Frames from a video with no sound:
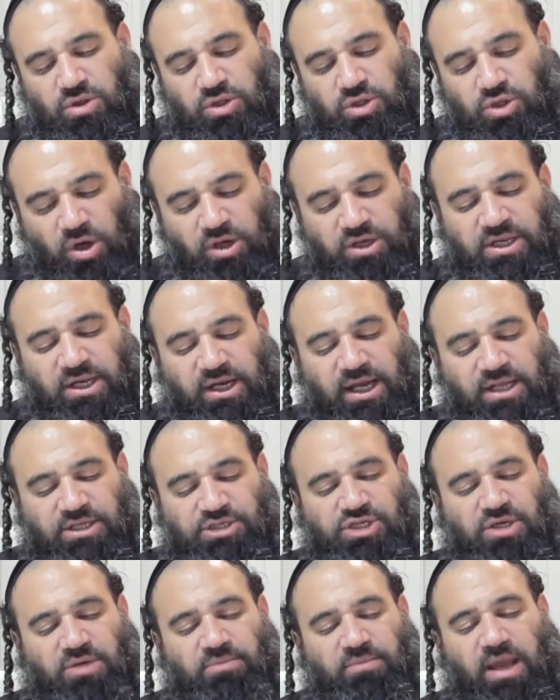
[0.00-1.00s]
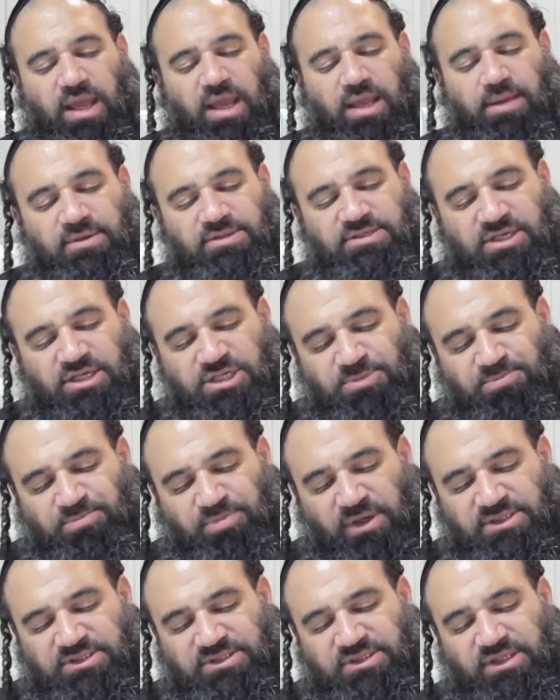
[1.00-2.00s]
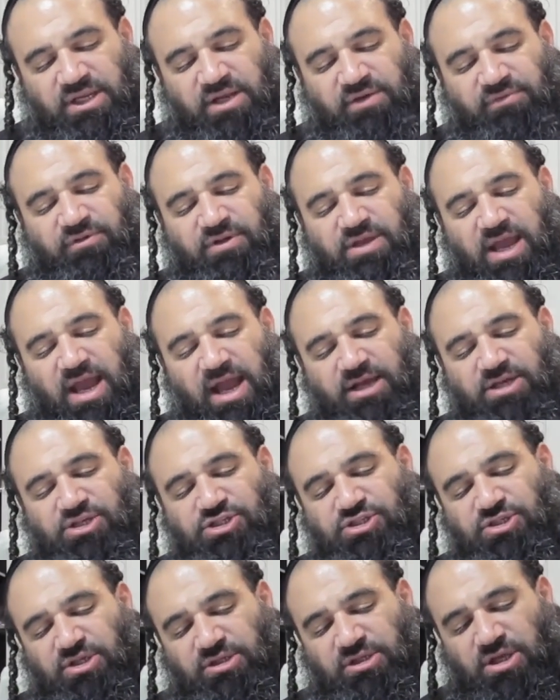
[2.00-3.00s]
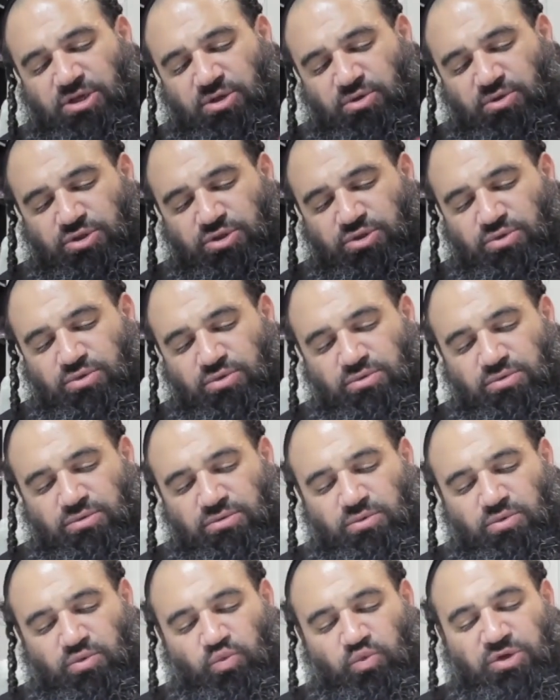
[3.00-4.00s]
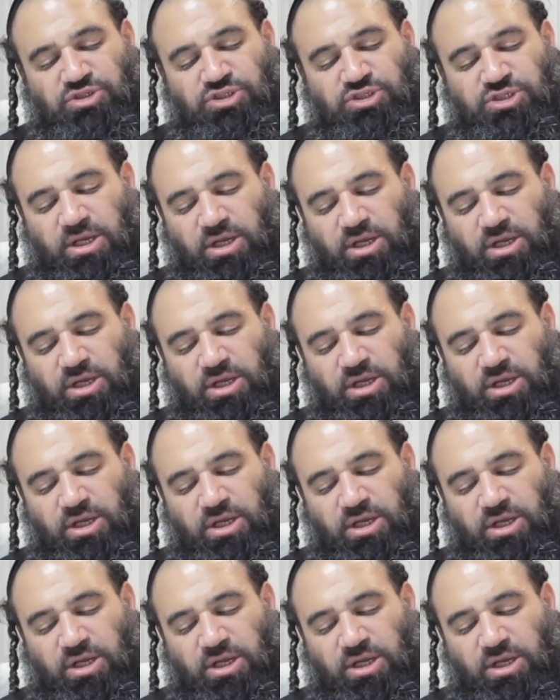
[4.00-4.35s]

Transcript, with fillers: your Yirat Shamayim is expressed in every action that you do which